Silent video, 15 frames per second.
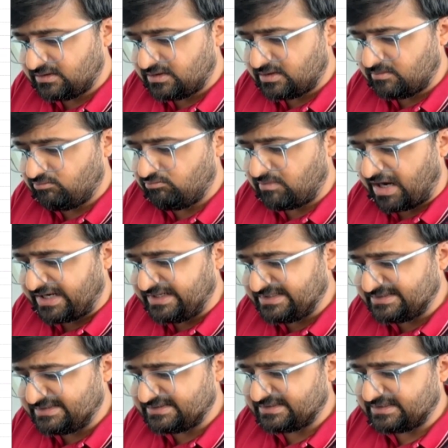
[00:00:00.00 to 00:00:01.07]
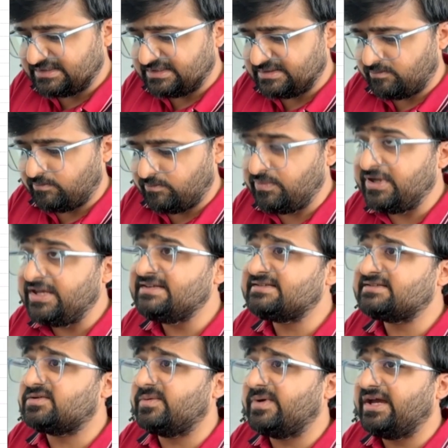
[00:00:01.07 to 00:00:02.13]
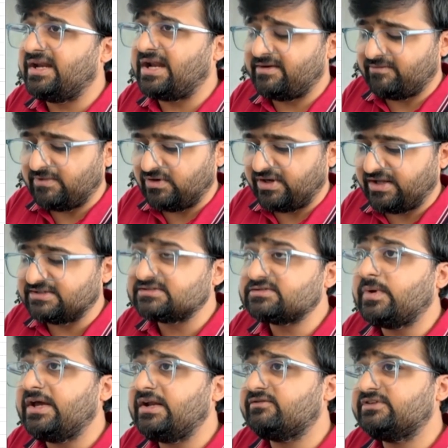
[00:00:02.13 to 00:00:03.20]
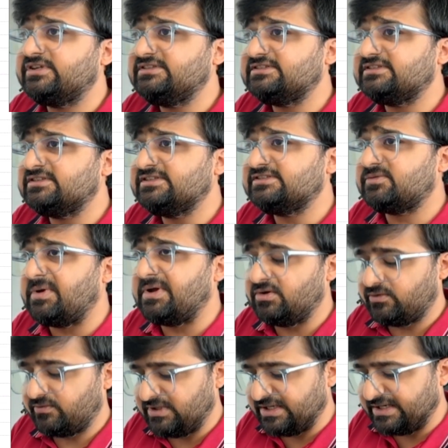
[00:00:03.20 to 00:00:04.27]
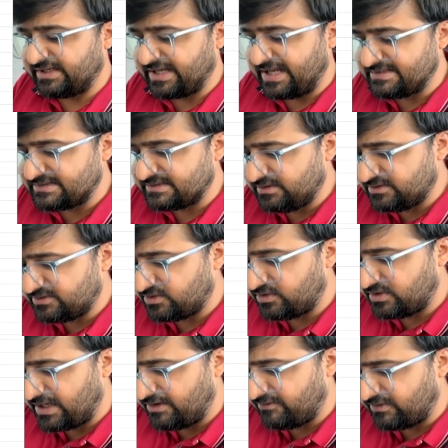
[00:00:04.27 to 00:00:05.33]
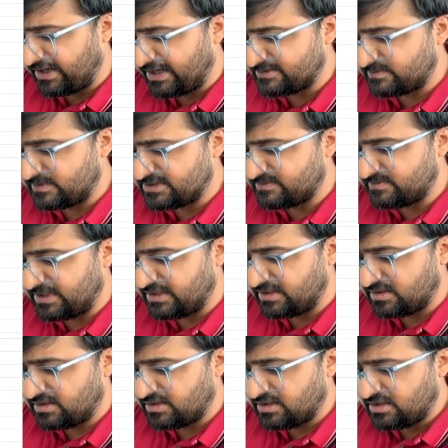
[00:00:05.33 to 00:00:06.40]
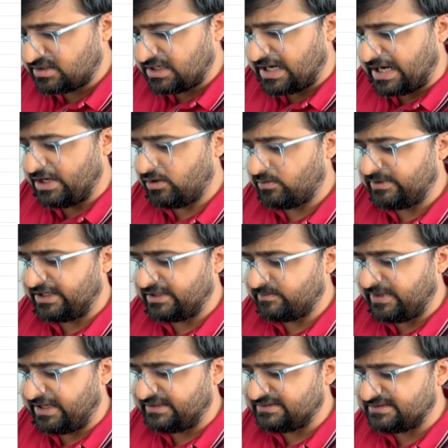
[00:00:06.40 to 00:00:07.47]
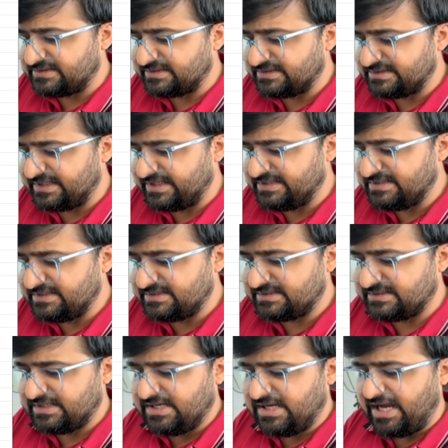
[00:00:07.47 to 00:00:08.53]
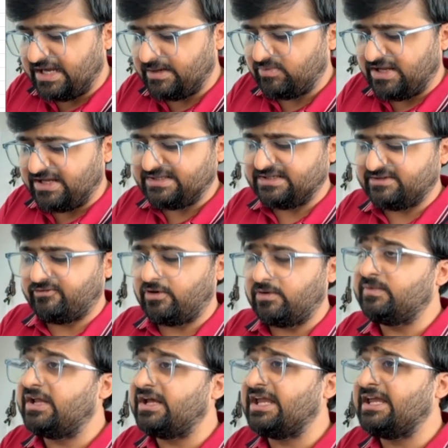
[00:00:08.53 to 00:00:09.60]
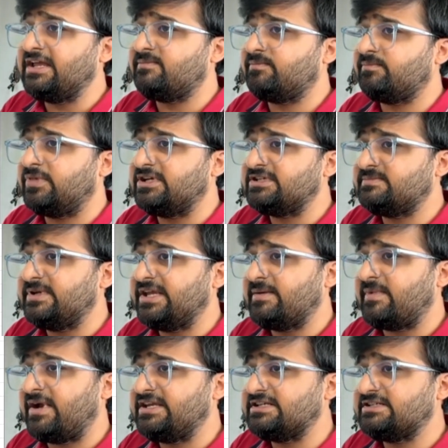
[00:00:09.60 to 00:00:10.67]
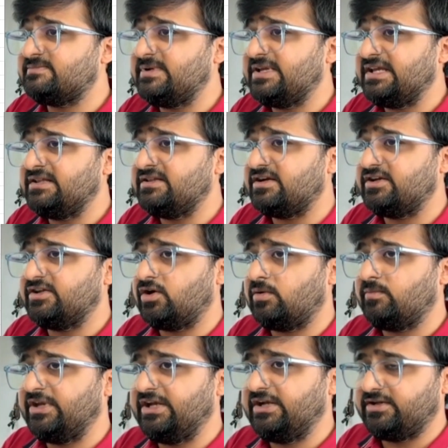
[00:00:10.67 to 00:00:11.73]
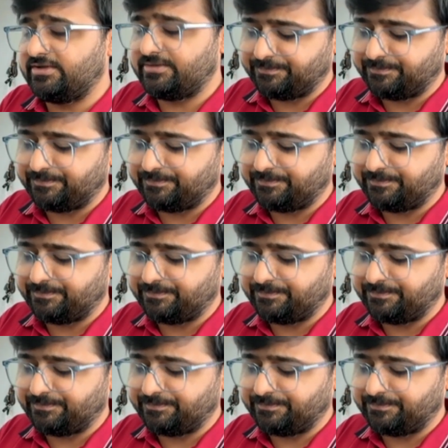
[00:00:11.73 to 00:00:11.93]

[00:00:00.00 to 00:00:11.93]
minus b square, and when you take a square of this square root will get cancelled. So you have x plus b. I hope that makes sense. I apply that formula a plus b, a minus b in the denominator.